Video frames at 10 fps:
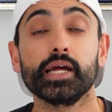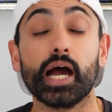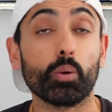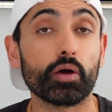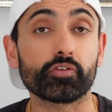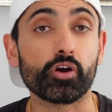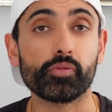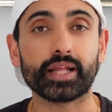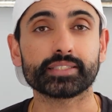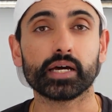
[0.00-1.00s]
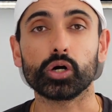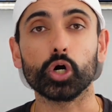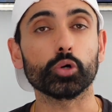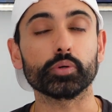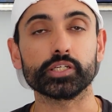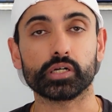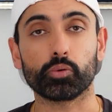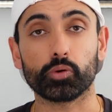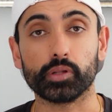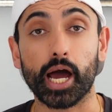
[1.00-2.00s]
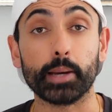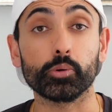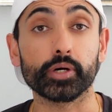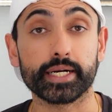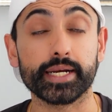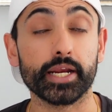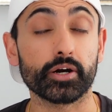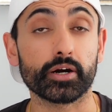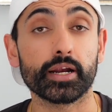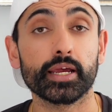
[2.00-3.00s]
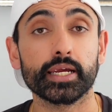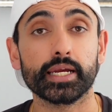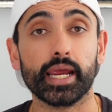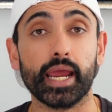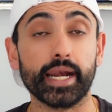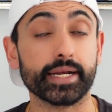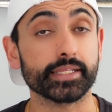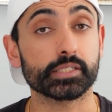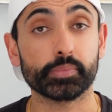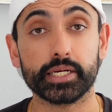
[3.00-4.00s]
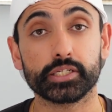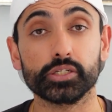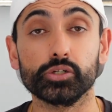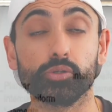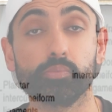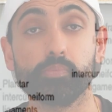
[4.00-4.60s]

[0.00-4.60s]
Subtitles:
However, that's not always a reliable indicator and can speak to